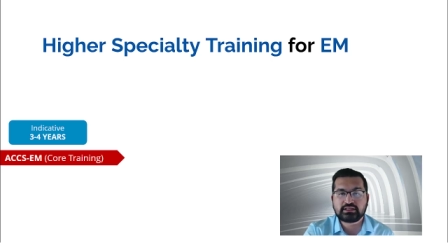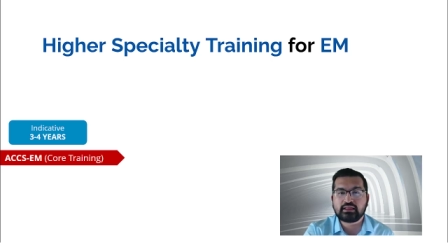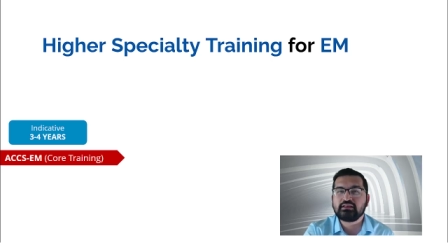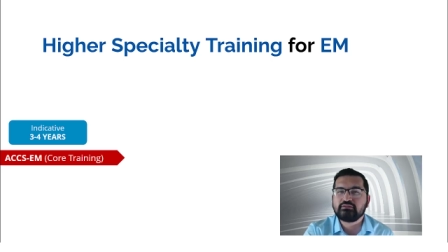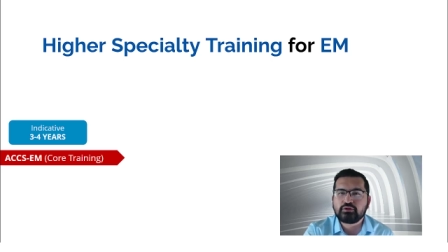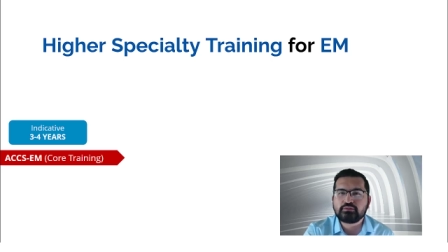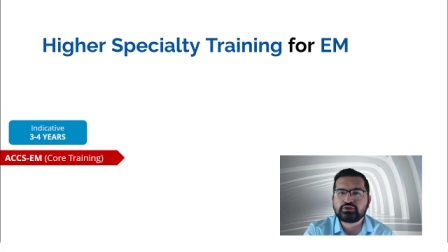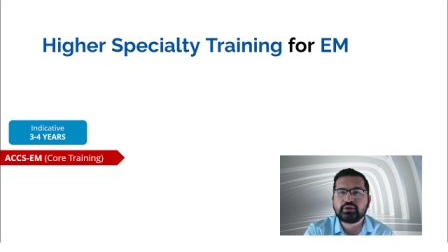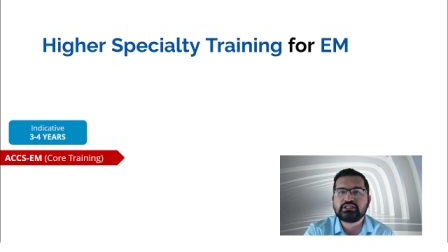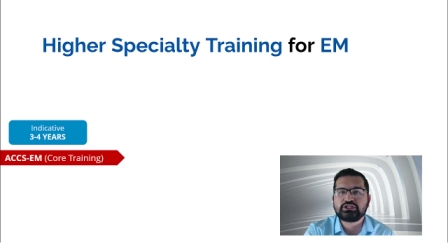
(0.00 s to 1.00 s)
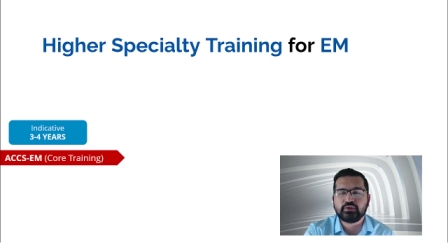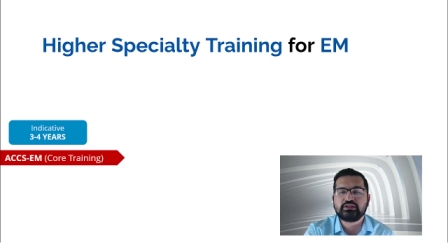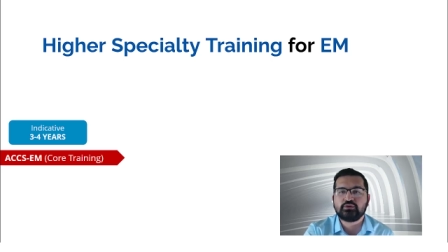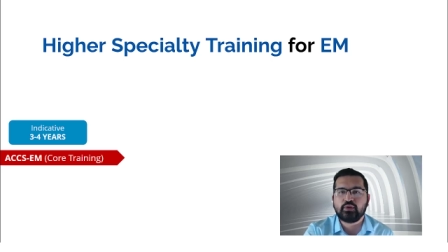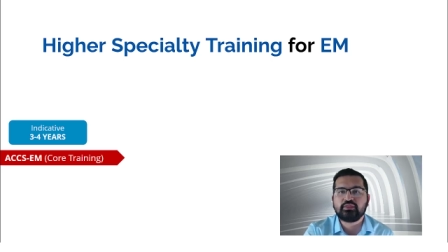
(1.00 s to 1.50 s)
I think from
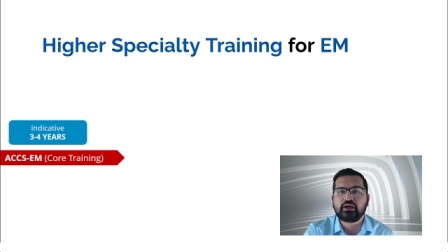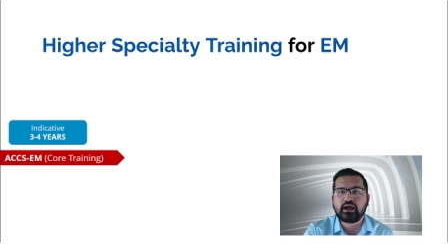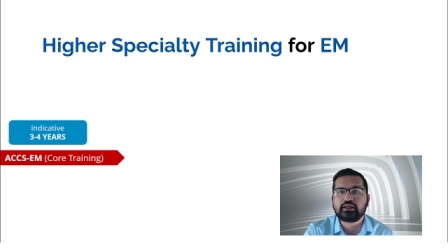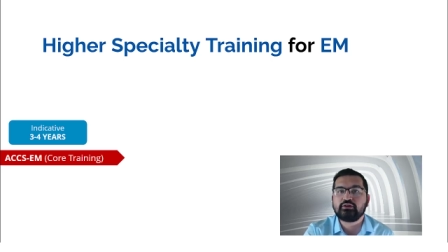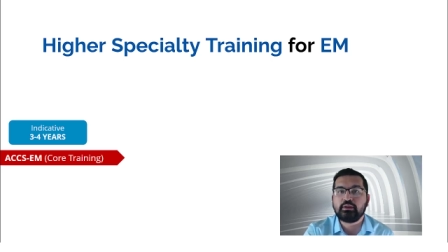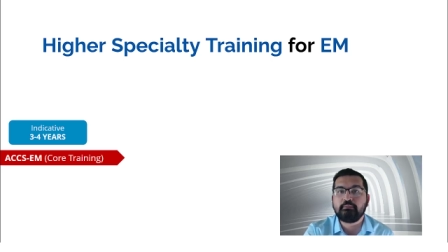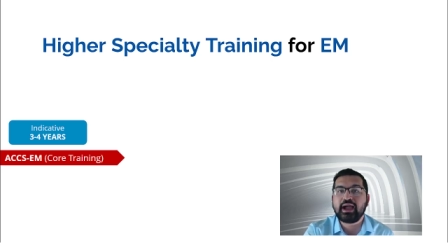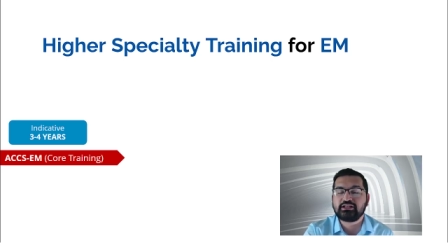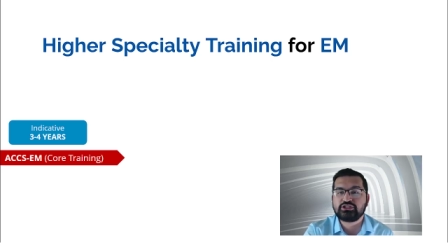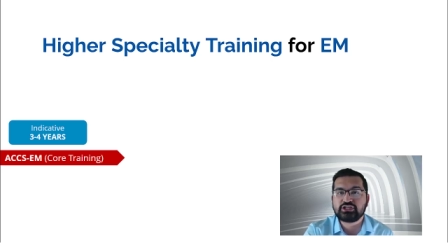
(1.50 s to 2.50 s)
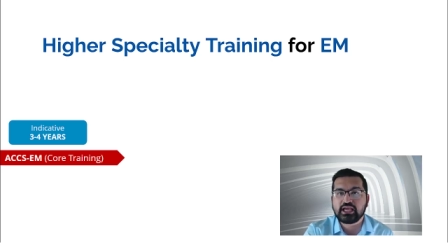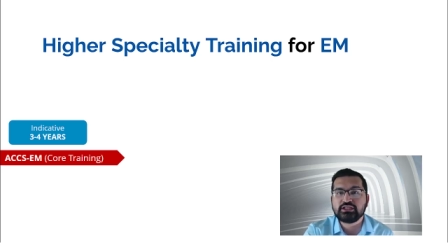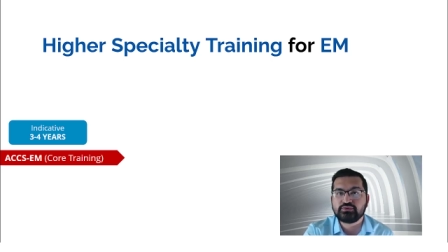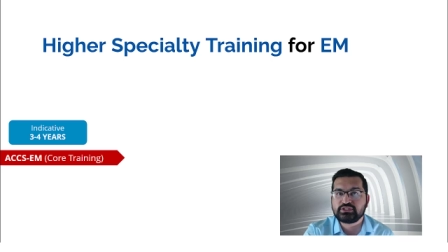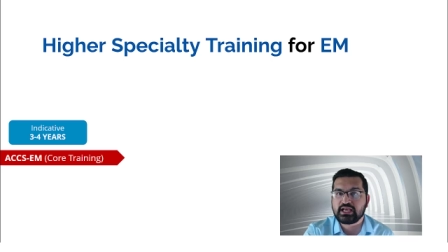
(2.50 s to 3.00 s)
2021 the curriculum might
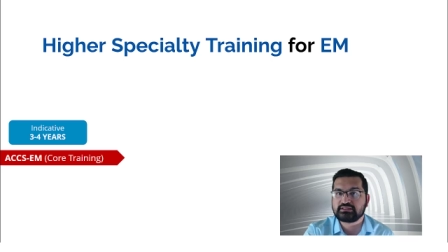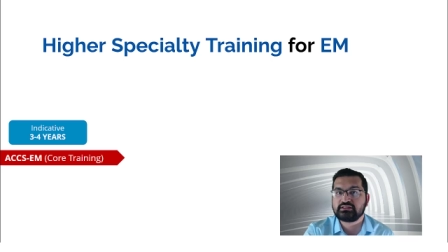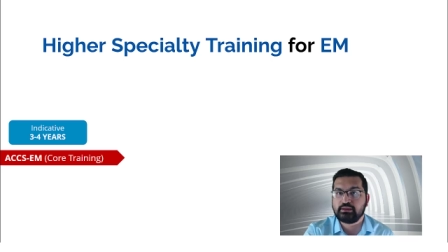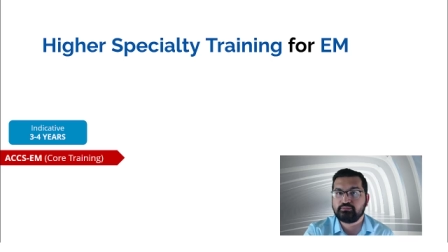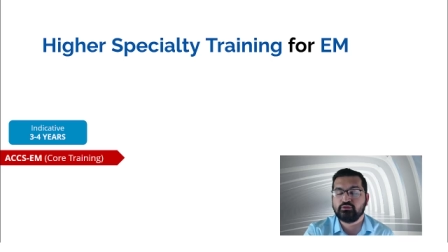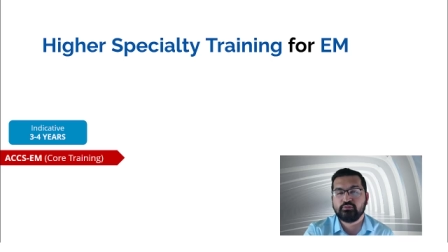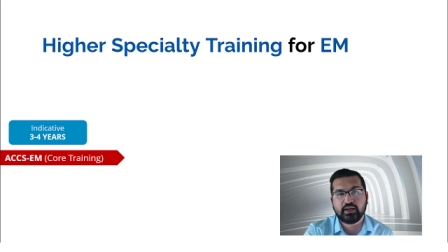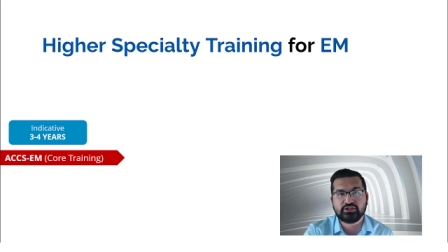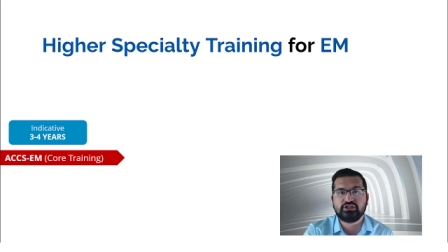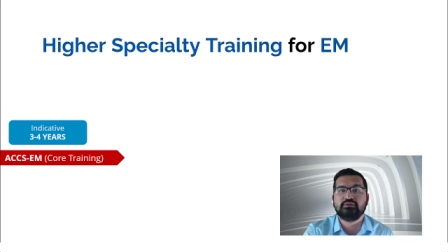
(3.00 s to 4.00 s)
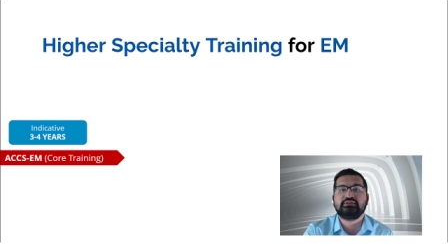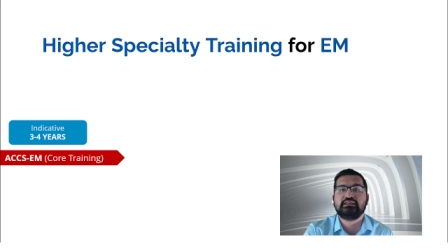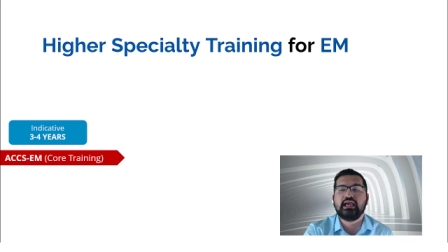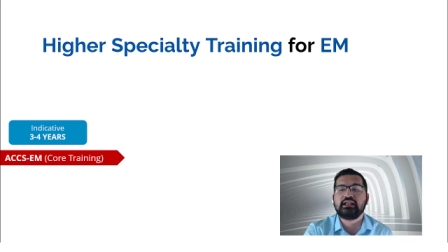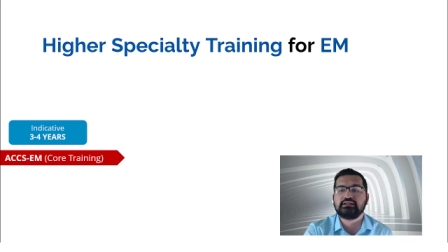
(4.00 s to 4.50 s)
change, which hasn't approved by GMC
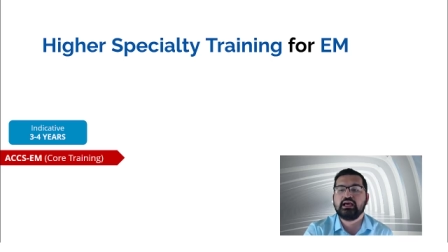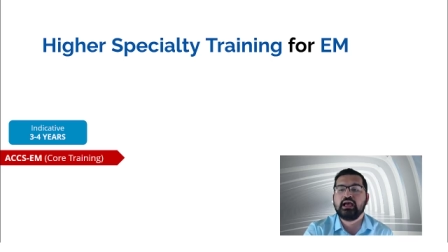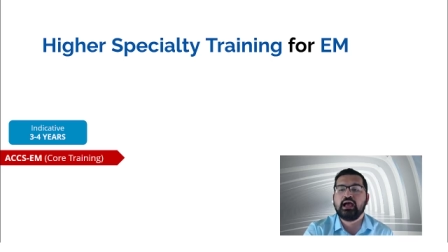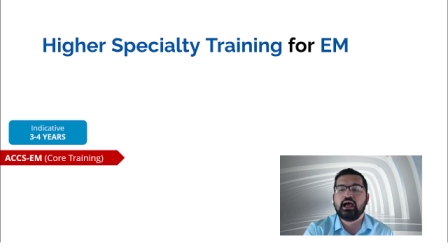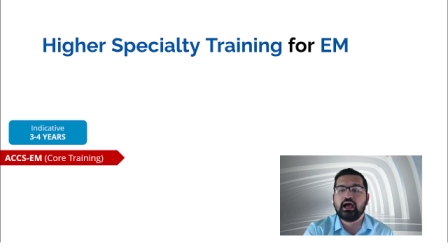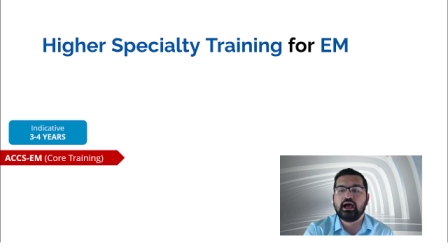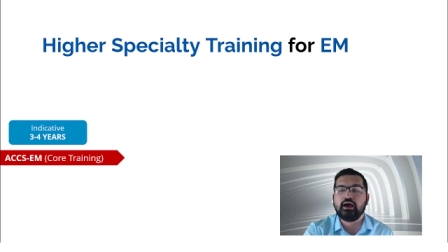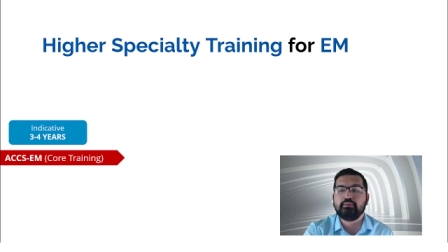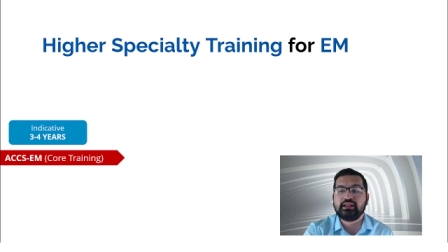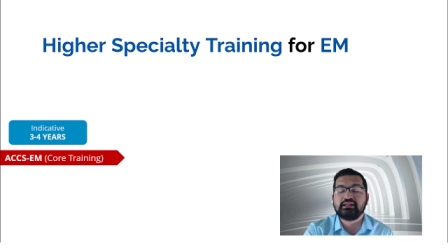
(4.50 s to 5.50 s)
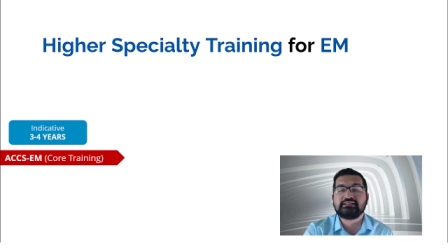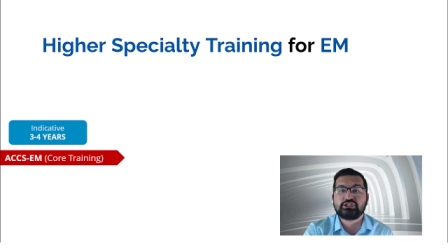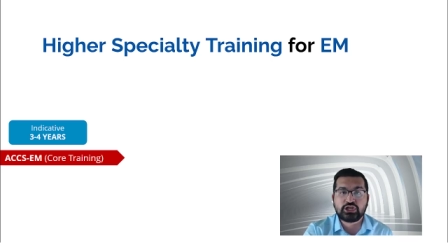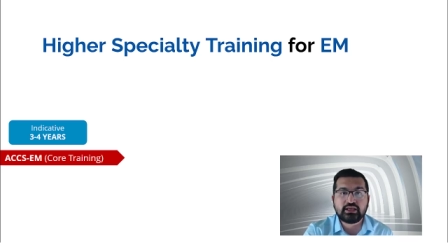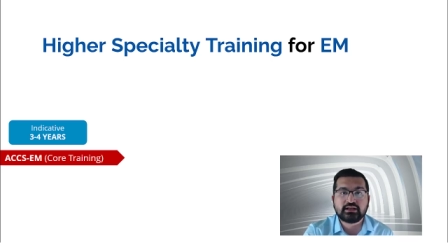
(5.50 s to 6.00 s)
yet, uh, but it's
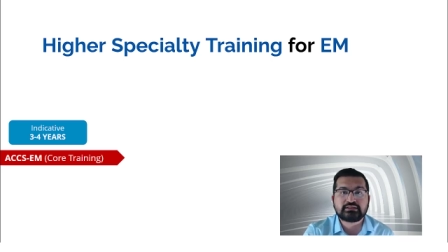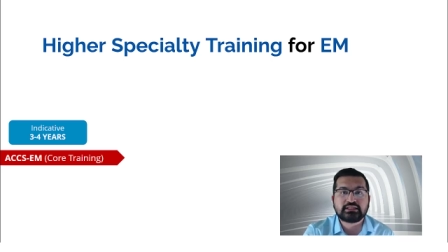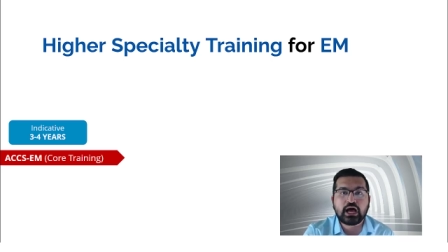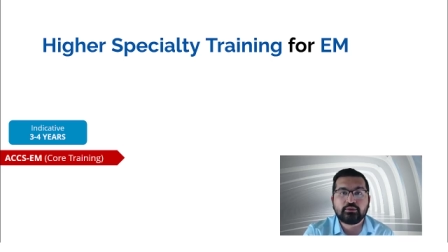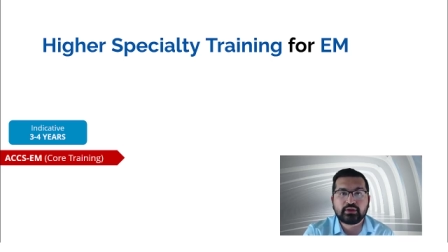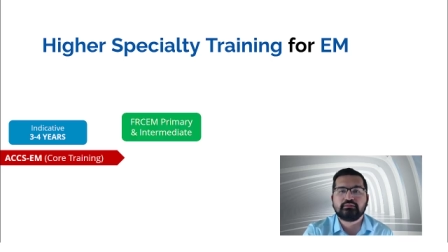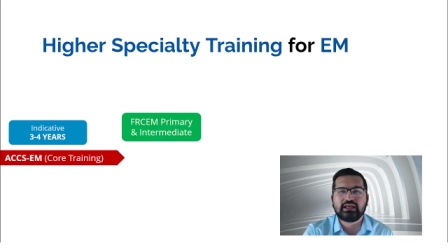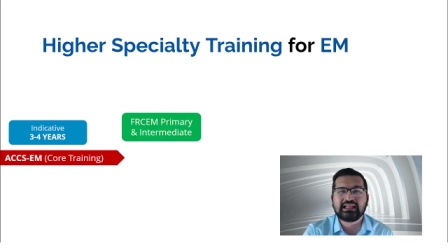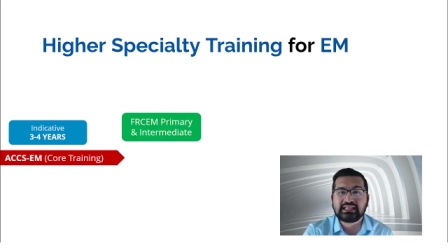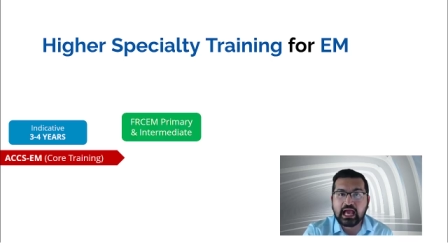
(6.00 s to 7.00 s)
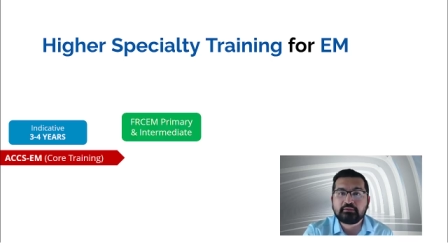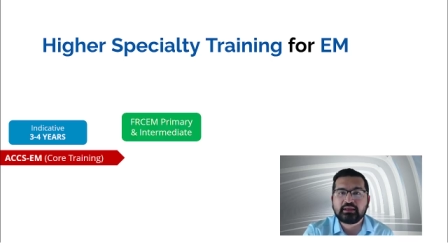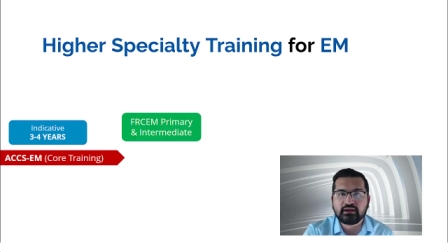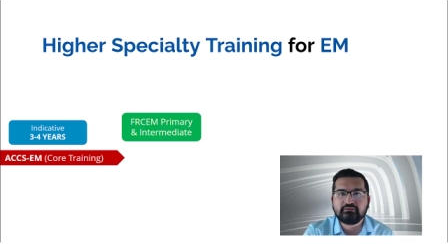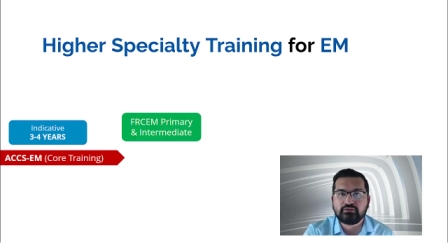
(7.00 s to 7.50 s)
three years now. It, it can
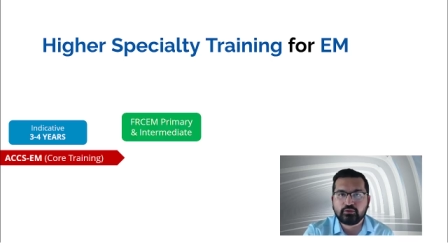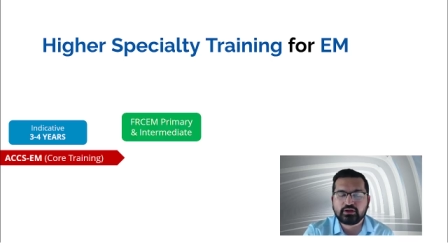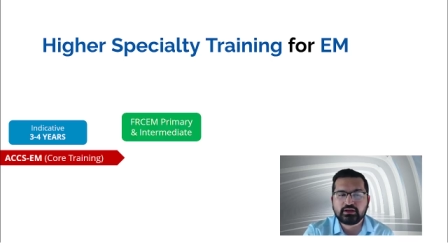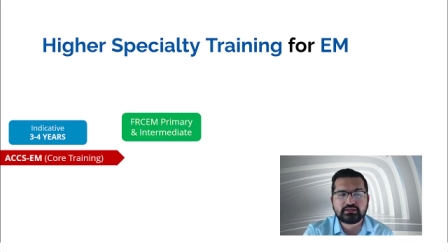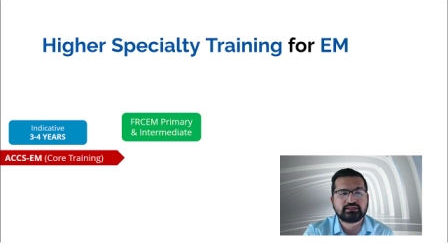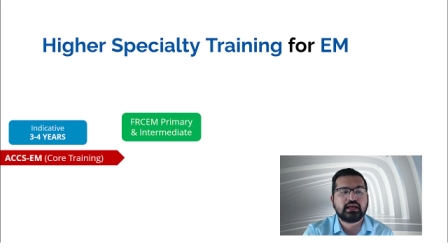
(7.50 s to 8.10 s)
become four years.